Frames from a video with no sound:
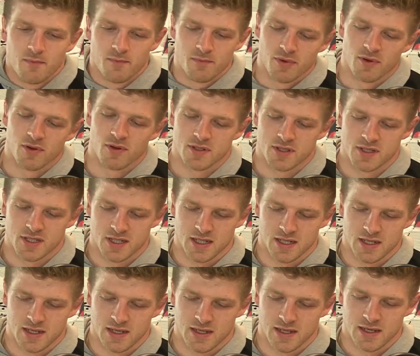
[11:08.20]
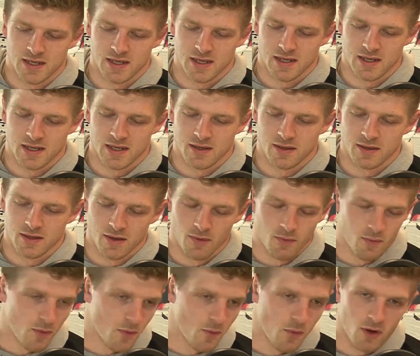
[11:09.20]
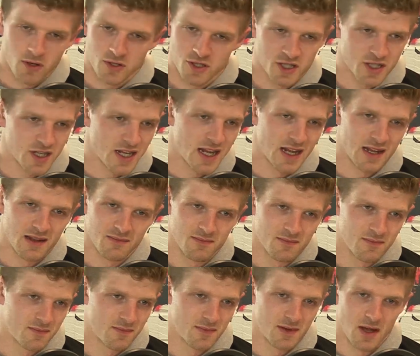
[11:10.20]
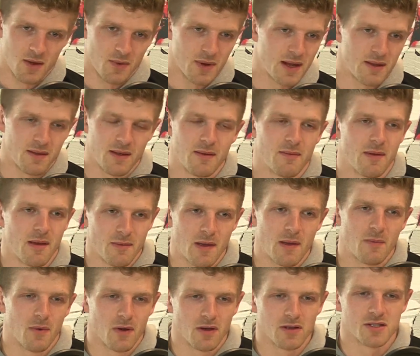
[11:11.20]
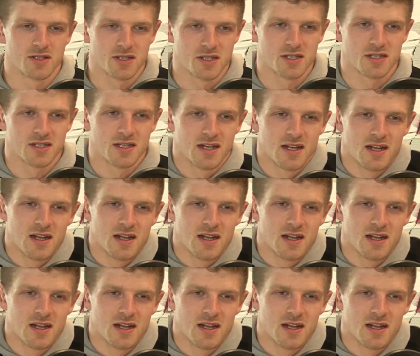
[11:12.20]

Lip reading: But watching it, it was.